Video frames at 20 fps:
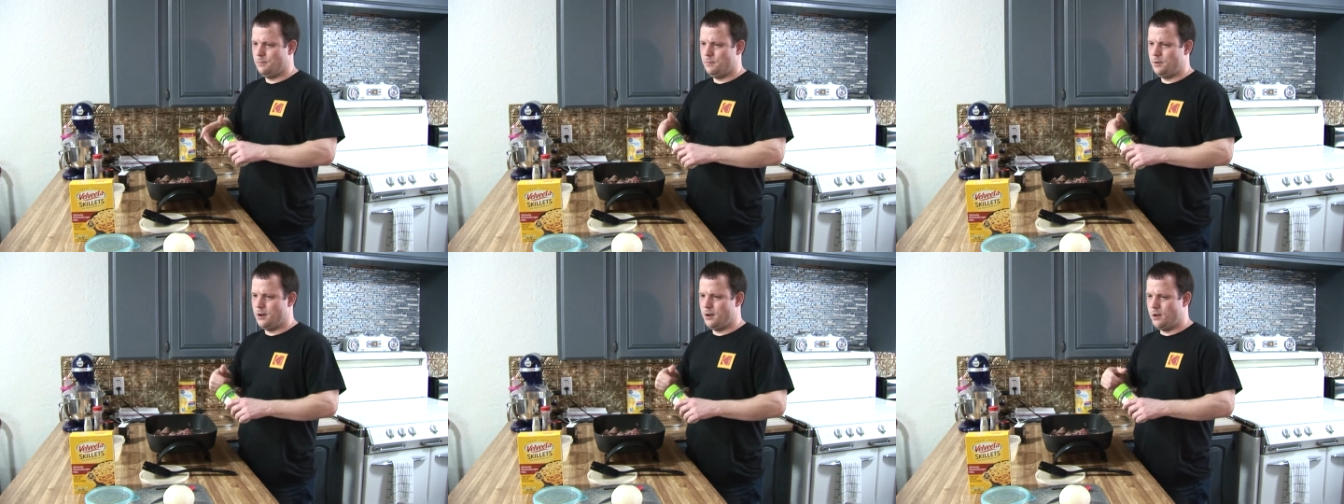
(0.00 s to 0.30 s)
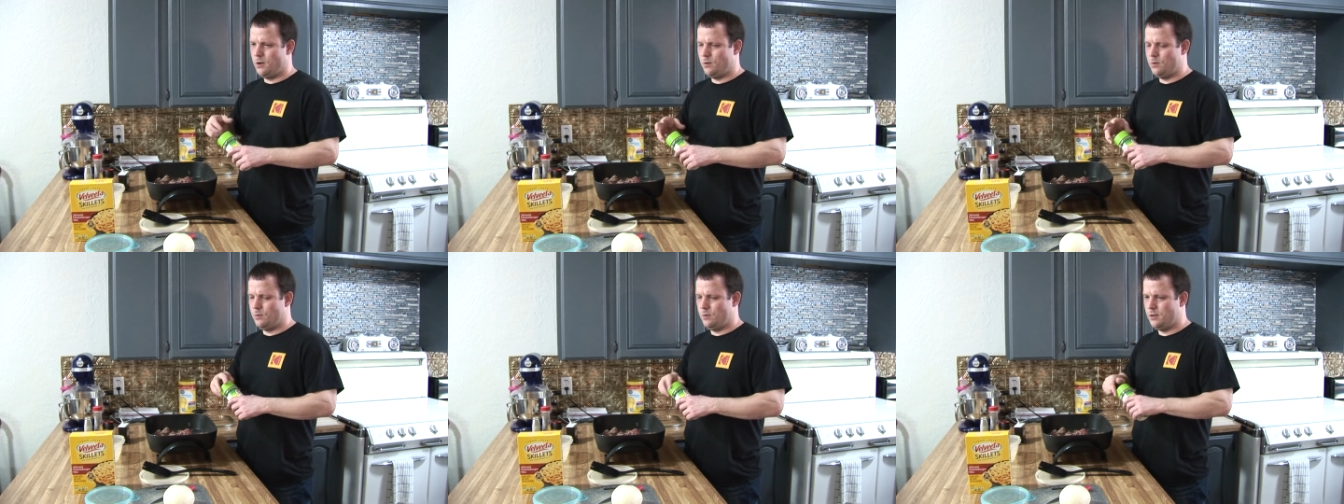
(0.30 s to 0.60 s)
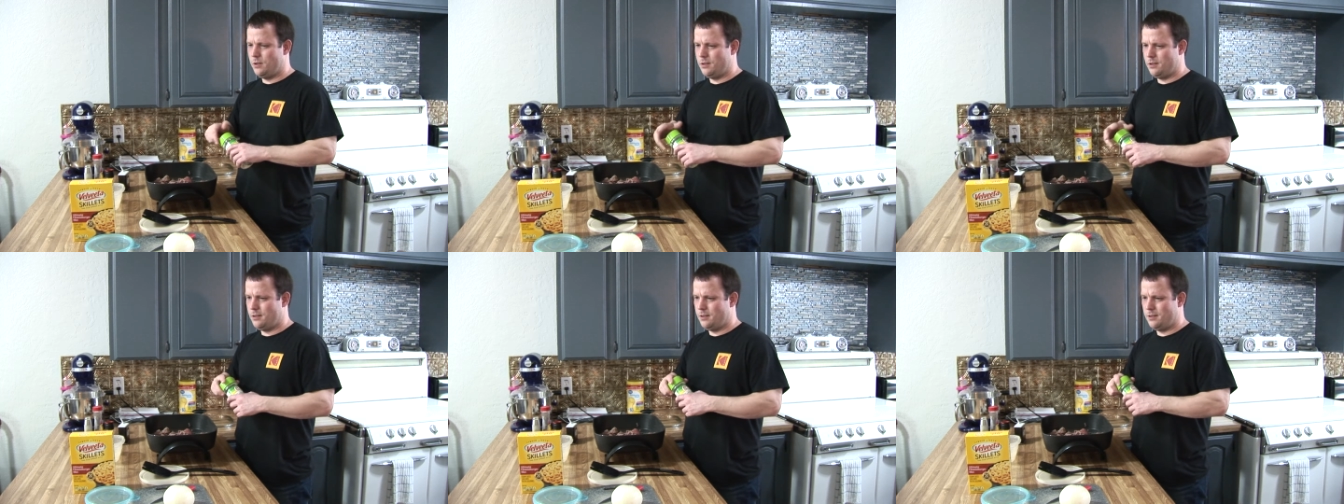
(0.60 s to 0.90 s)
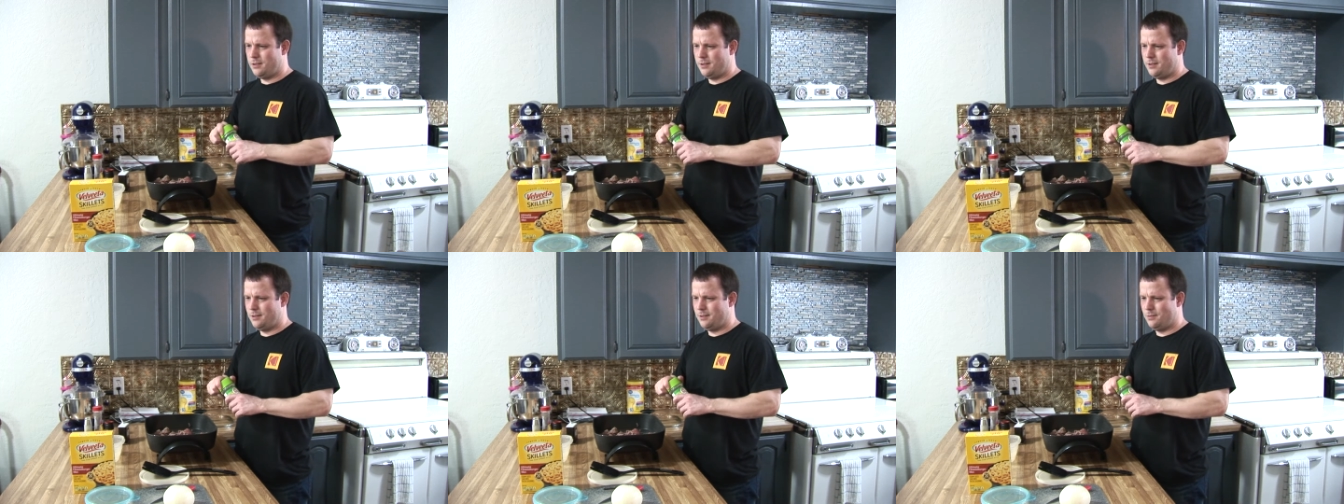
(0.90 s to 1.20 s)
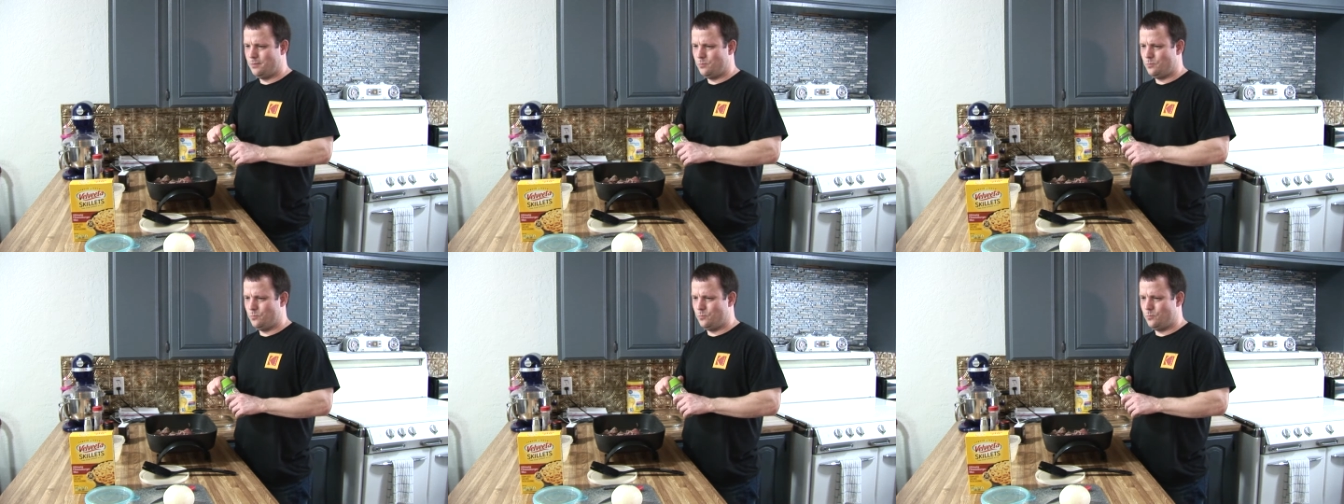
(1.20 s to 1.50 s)
you know,
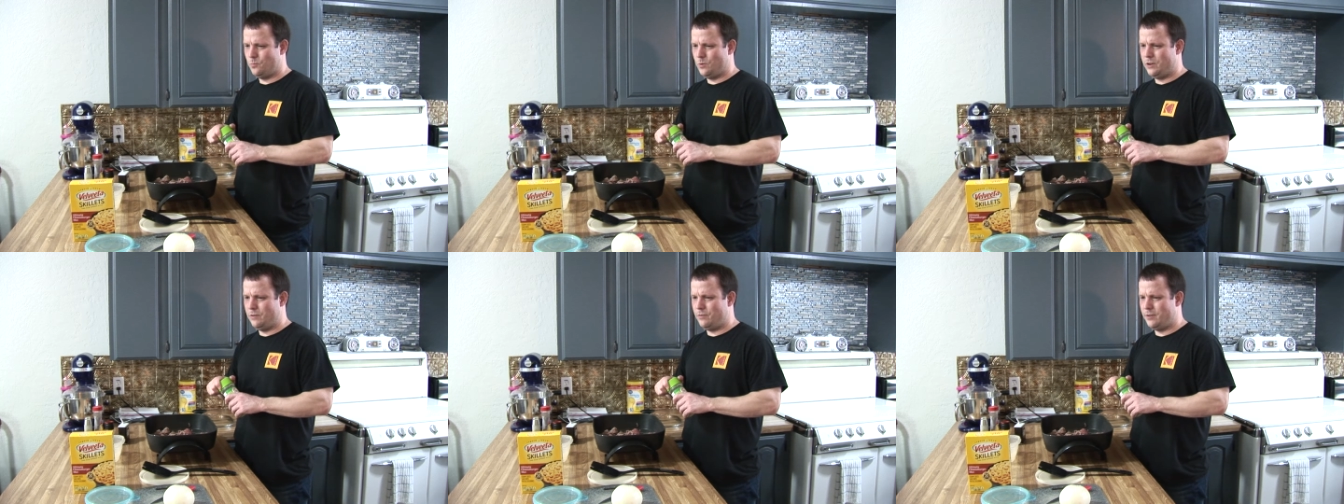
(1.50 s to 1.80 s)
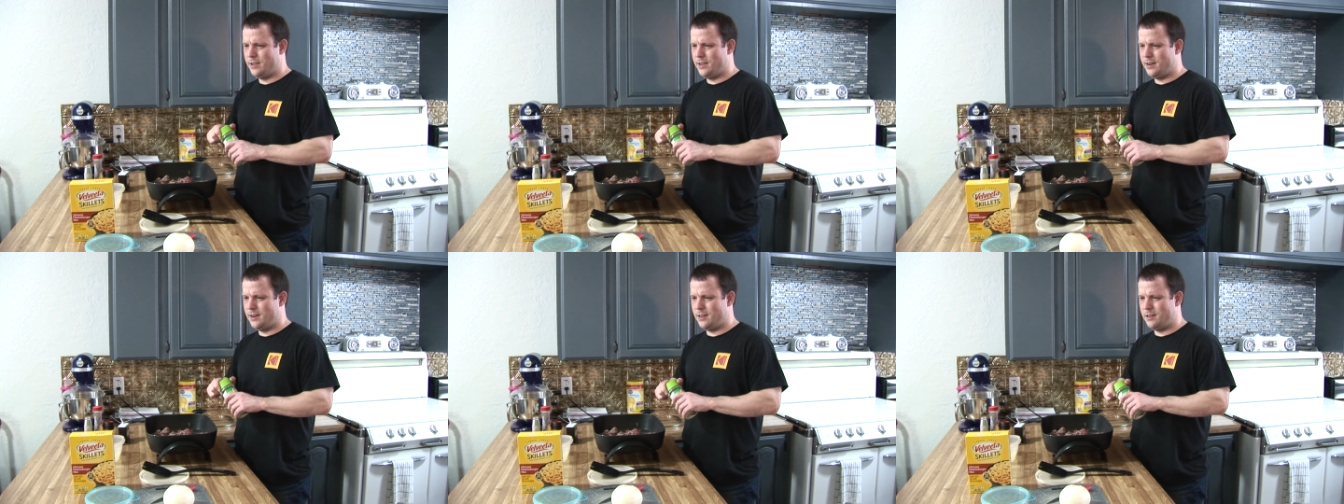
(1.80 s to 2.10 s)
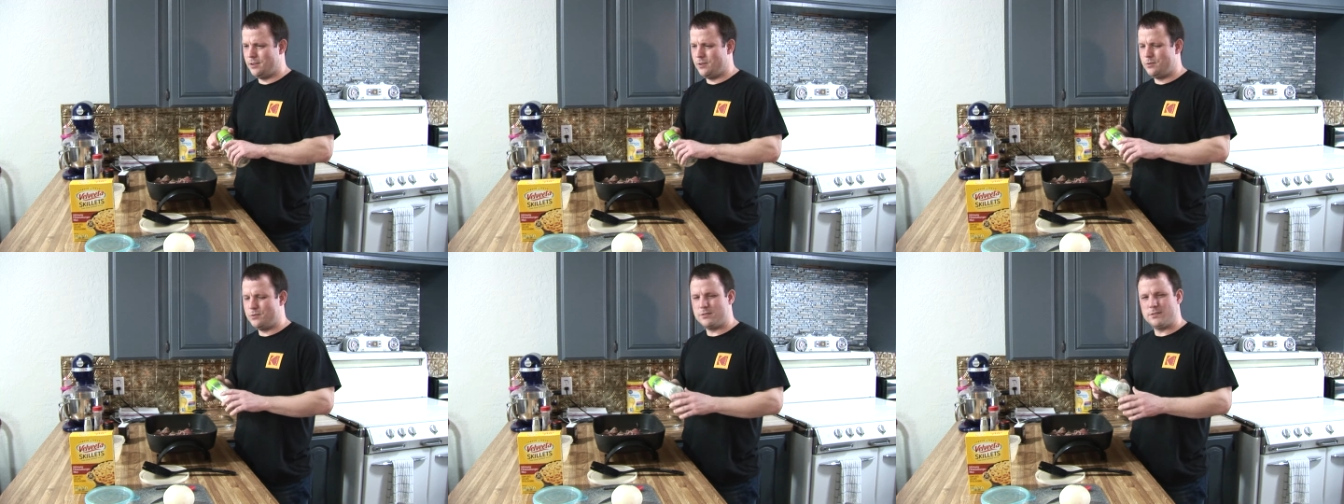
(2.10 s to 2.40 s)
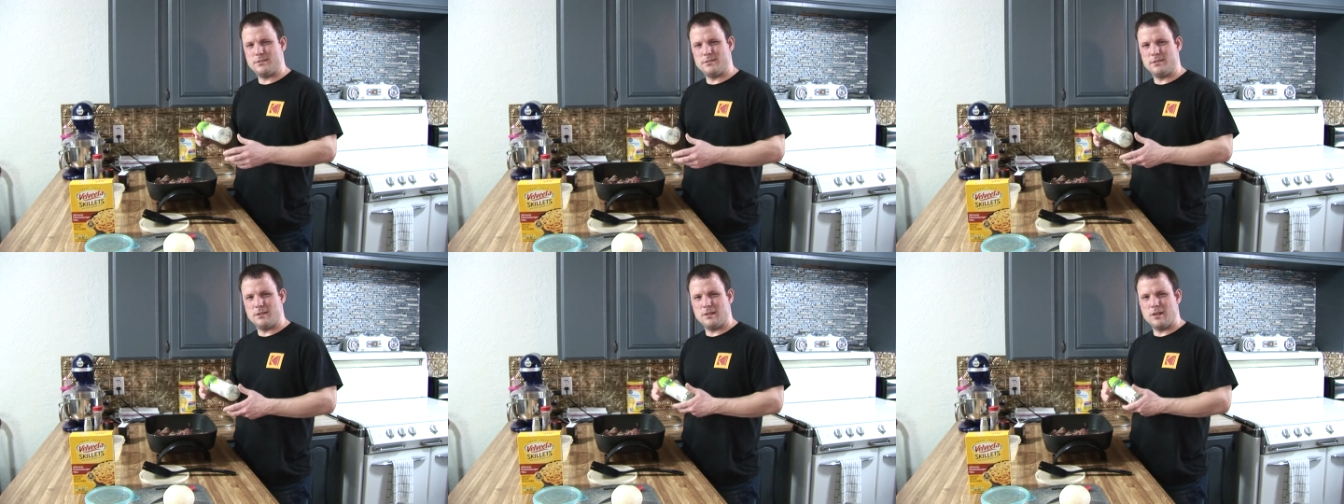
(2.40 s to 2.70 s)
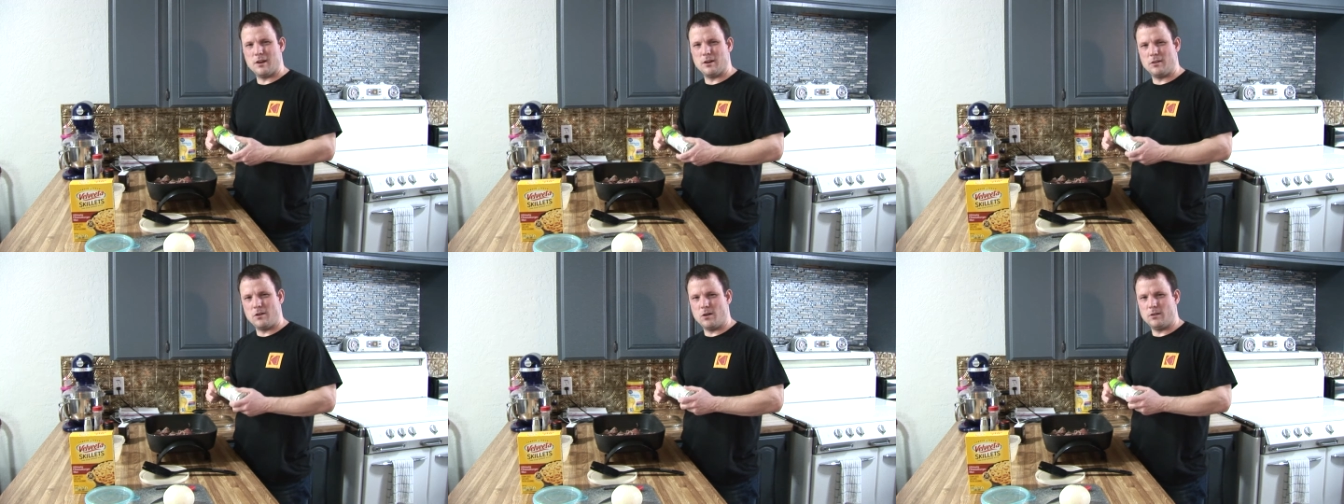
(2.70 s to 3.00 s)
we really didn't use a
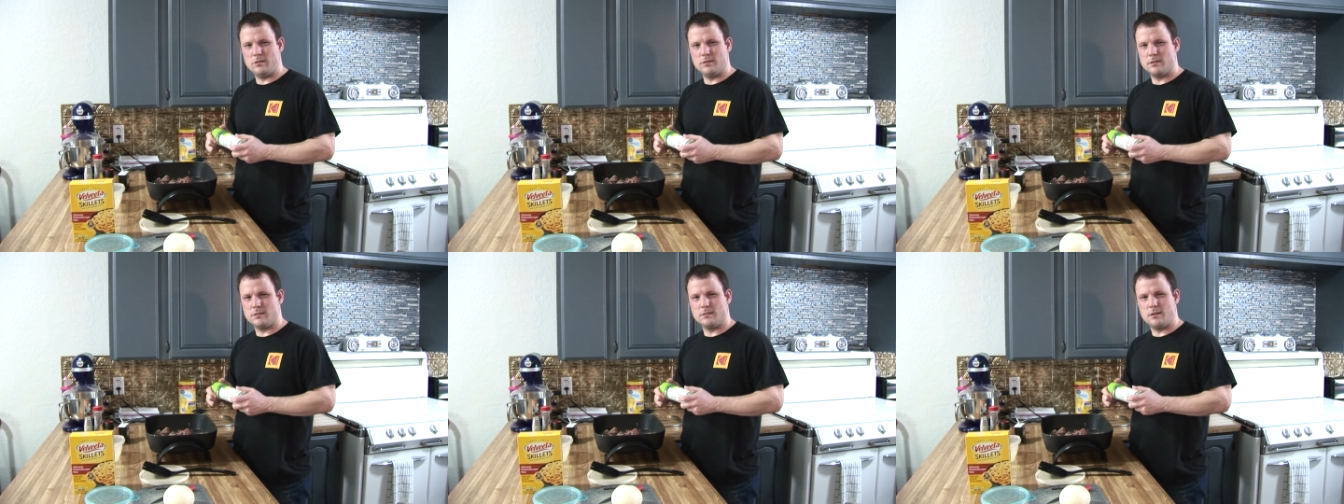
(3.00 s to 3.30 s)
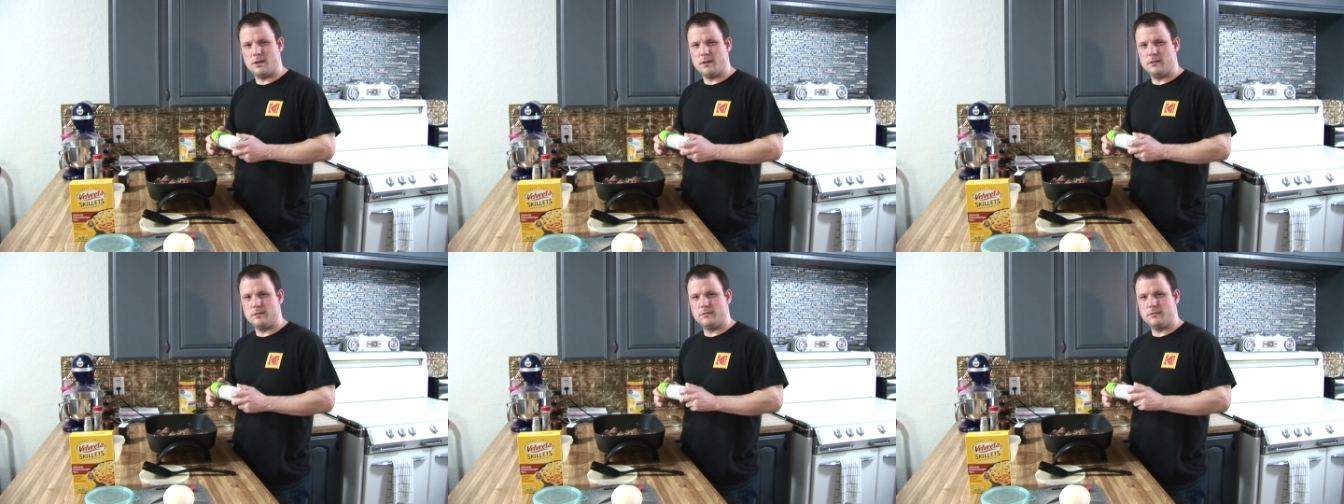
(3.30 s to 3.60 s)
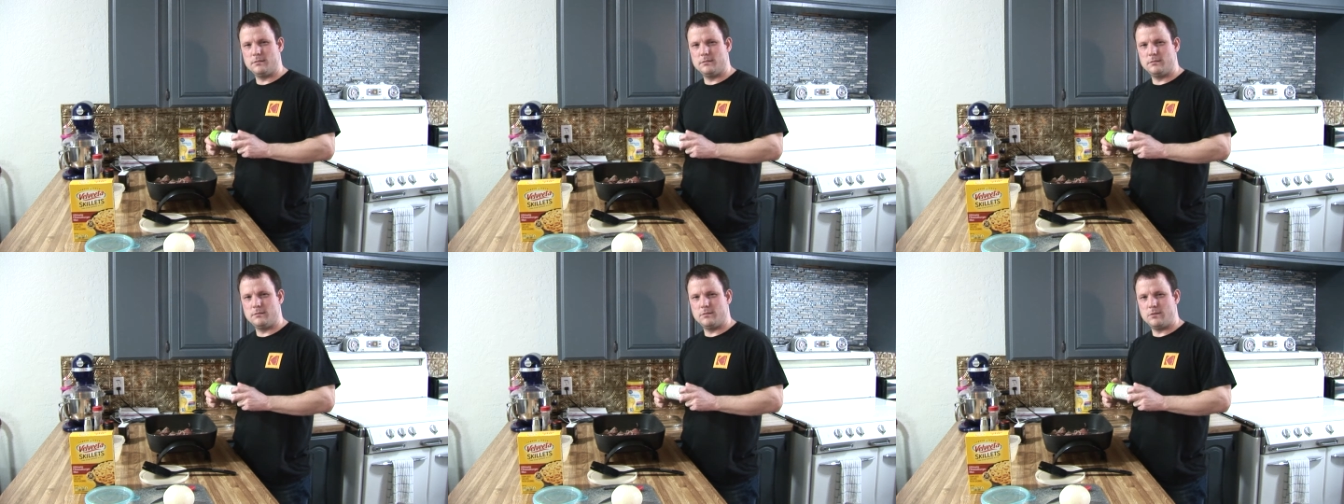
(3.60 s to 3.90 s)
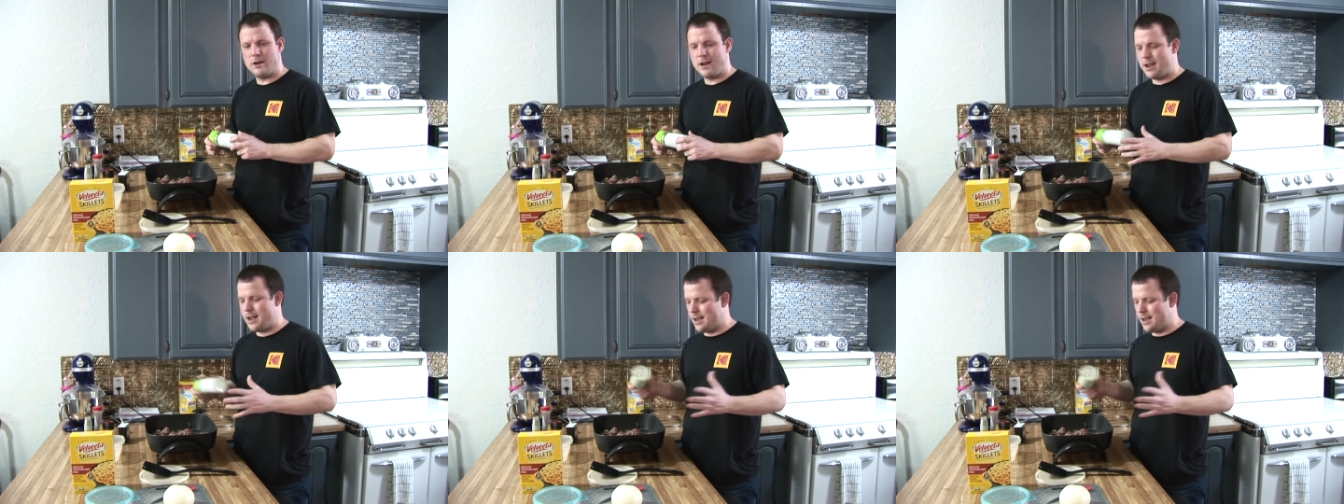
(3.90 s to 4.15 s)
lot of garlic salt, right?